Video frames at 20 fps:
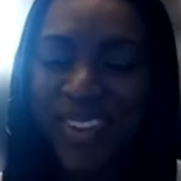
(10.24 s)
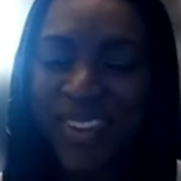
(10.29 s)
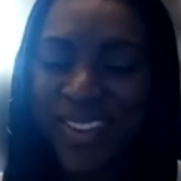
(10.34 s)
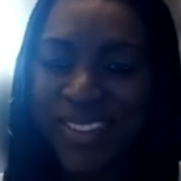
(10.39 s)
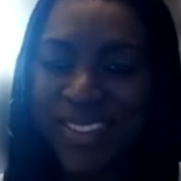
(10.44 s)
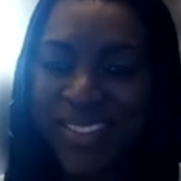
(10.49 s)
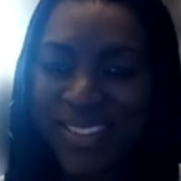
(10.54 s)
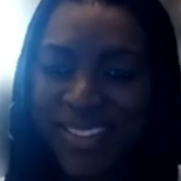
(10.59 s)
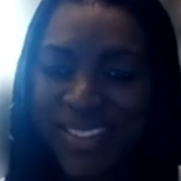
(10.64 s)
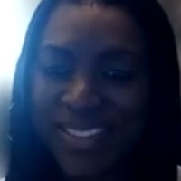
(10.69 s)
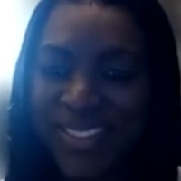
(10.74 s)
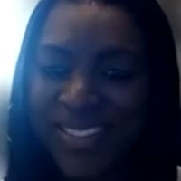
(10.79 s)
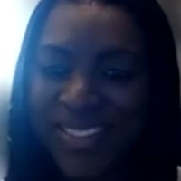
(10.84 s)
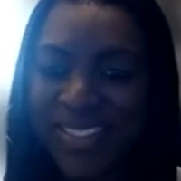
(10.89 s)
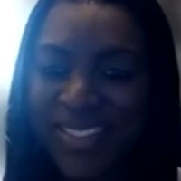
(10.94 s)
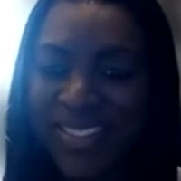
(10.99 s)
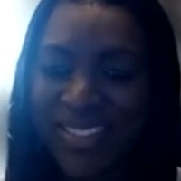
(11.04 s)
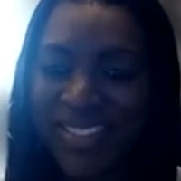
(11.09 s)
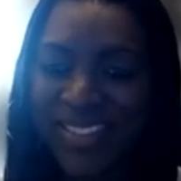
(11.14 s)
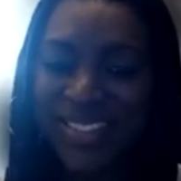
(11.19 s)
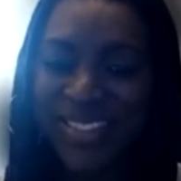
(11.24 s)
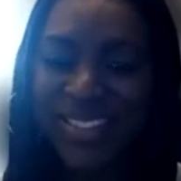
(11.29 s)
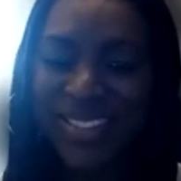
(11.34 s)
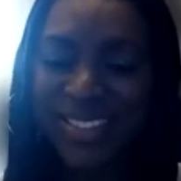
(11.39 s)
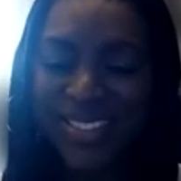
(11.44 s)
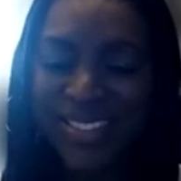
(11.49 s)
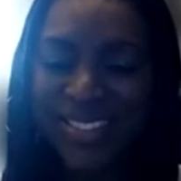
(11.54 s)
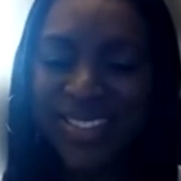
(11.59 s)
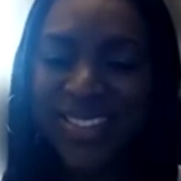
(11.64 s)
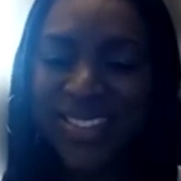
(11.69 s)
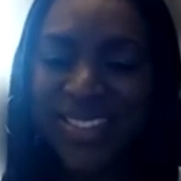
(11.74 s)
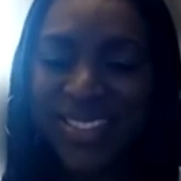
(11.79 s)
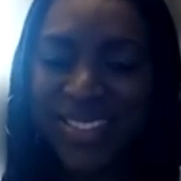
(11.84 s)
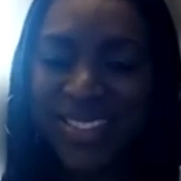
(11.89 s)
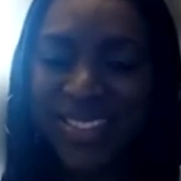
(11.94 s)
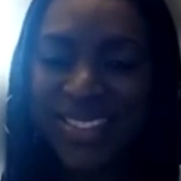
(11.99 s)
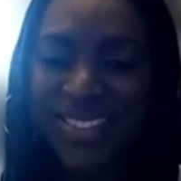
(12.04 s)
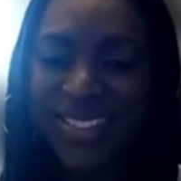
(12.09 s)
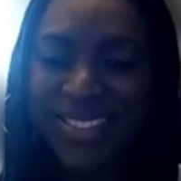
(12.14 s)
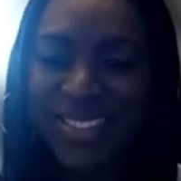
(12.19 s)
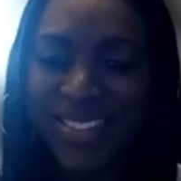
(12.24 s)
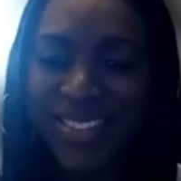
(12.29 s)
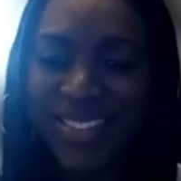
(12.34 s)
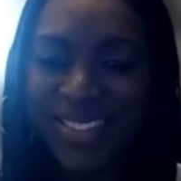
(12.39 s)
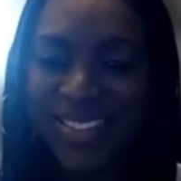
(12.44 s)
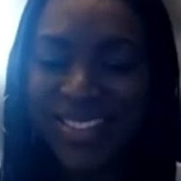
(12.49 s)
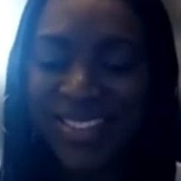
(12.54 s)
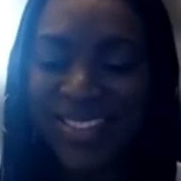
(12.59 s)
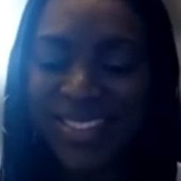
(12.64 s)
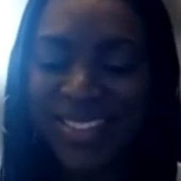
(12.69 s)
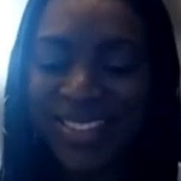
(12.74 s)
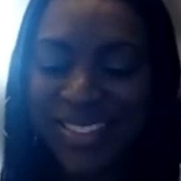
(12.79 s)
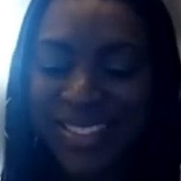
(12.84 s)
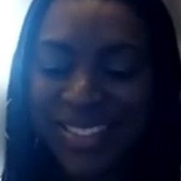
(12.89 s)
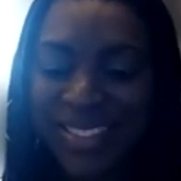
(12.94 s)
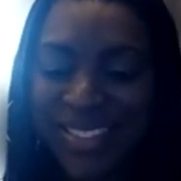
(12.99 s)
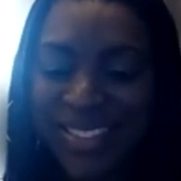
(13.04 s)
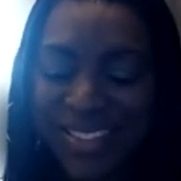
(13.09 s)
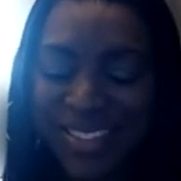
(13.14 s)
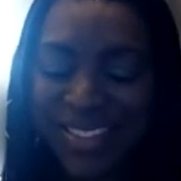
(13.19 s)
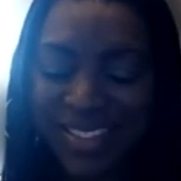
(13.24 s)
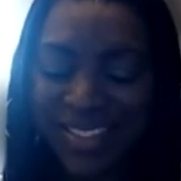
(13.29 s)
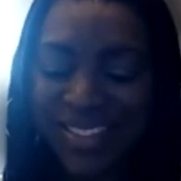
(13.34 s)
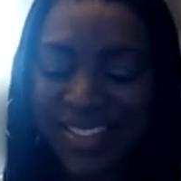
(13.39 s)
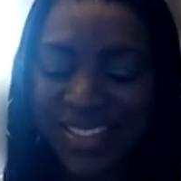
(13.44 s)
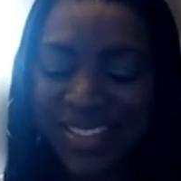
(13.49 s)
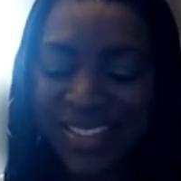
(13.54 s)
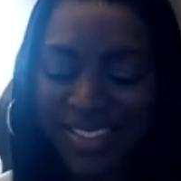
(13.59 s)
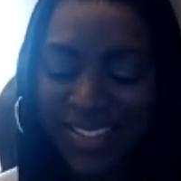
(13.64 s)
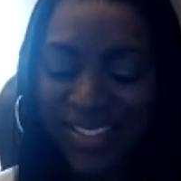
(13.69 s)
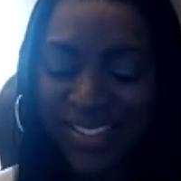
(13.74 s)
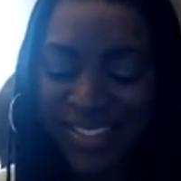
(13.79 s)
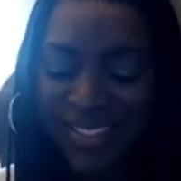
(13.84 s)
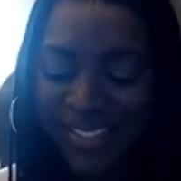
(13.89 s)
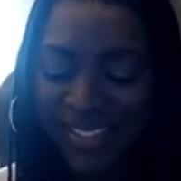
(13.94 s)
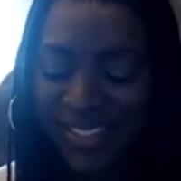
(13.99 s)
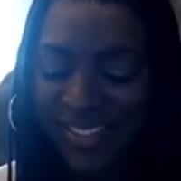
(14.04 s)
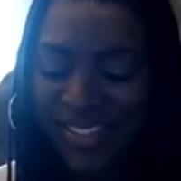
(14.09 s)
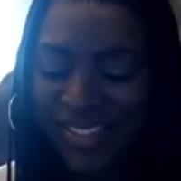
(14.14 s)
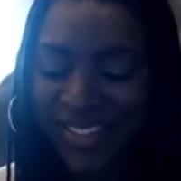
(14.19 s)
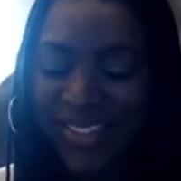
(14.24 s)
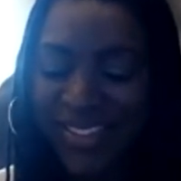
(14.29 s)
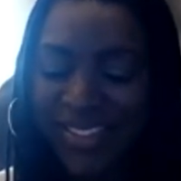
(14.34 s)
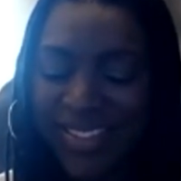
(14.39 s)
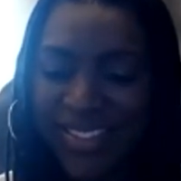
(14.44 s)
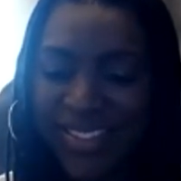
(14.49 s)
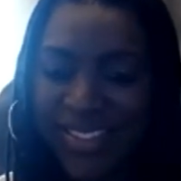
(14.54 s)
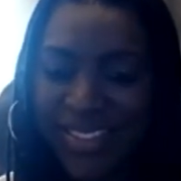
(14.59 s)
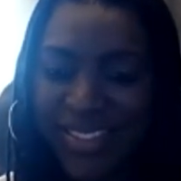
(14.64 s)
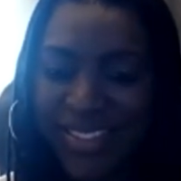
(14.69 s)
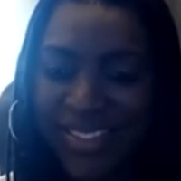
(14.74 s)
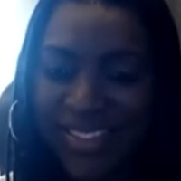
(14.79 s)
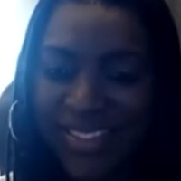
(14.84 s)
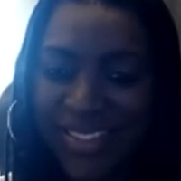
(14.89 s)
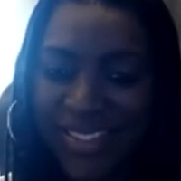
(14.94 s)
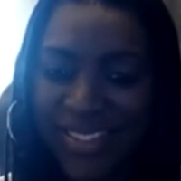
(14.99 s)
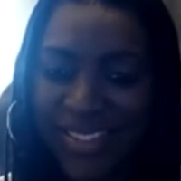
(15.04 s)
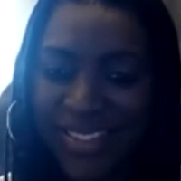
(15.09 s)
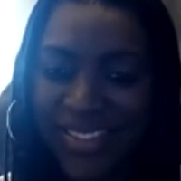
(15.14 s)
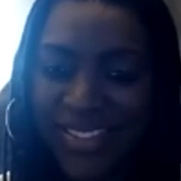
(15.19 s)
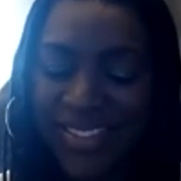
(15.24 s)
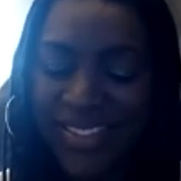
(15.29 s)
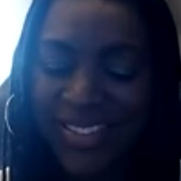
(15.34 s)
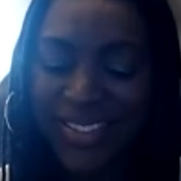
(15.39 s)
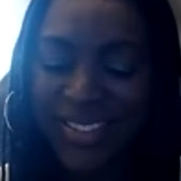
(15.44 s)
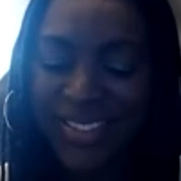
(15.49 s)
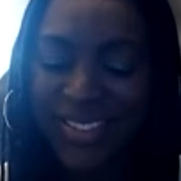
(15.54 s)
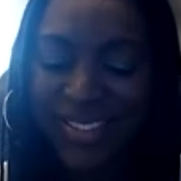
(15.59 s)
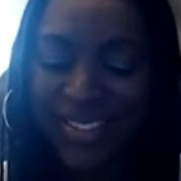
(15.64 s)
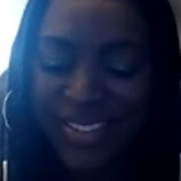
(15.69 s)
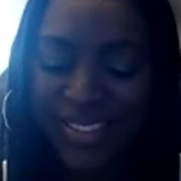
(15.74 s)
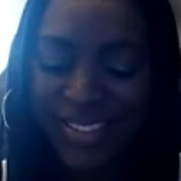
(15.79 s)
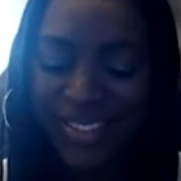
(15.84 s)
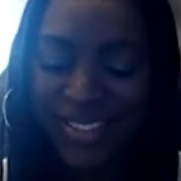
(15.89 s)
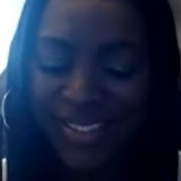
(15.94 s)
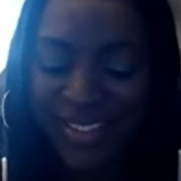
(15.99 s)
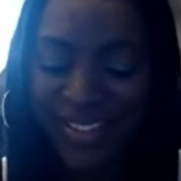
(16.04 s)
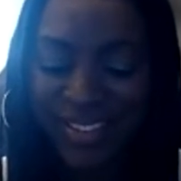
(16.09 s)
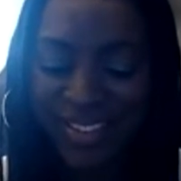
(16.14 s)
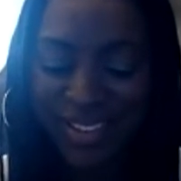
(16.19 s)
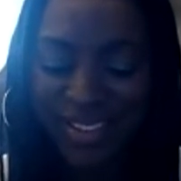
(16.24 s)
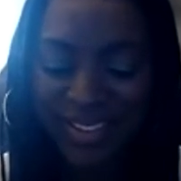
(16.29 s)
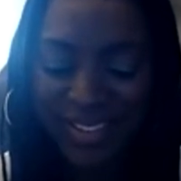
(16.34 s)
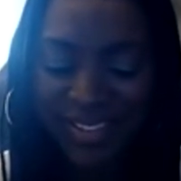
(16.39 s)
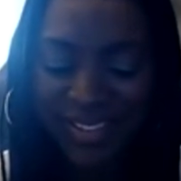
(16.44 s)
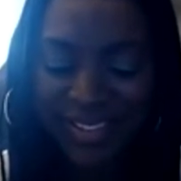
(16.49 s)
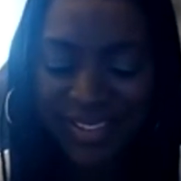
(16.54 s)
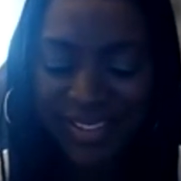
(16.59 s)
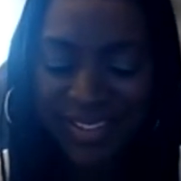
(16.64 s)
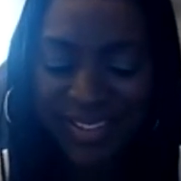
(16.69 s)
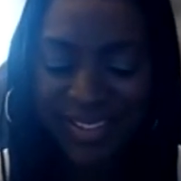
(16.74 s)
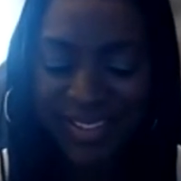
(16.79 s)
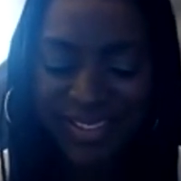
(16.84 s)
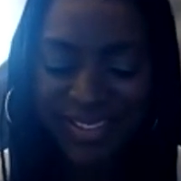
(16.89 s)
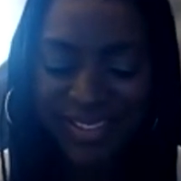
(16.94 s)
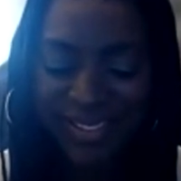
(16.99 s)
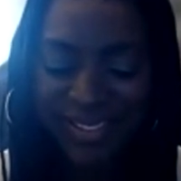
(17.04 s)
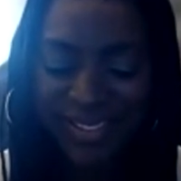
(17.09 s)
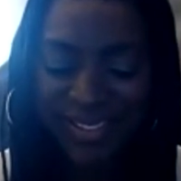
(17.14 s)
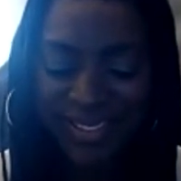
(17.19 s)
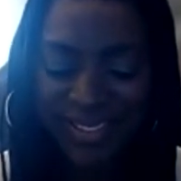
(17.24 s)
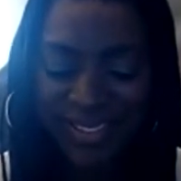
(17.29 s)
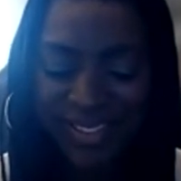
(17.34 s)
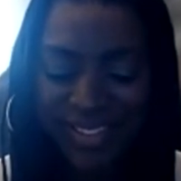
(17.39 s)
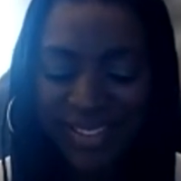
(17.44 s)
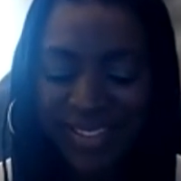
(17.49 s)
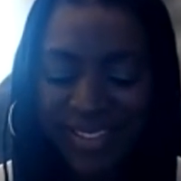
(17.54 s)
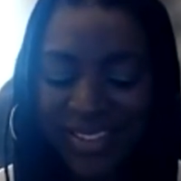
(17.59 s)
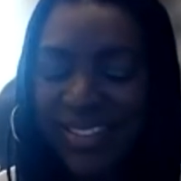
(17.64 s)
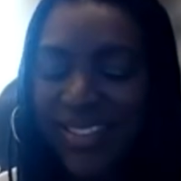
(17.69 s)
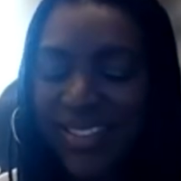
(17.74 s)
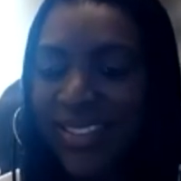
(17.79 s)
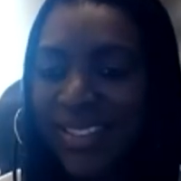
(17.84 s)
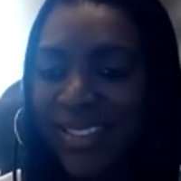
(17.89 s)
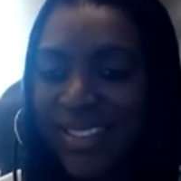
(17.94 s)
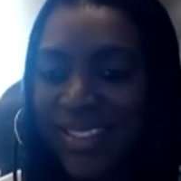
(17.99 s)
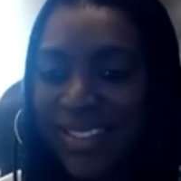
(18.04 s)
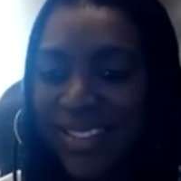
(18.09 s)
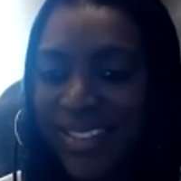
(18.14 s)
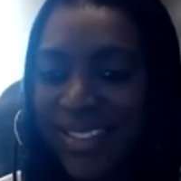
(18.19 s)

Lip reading: No words are spoken by the person on screen.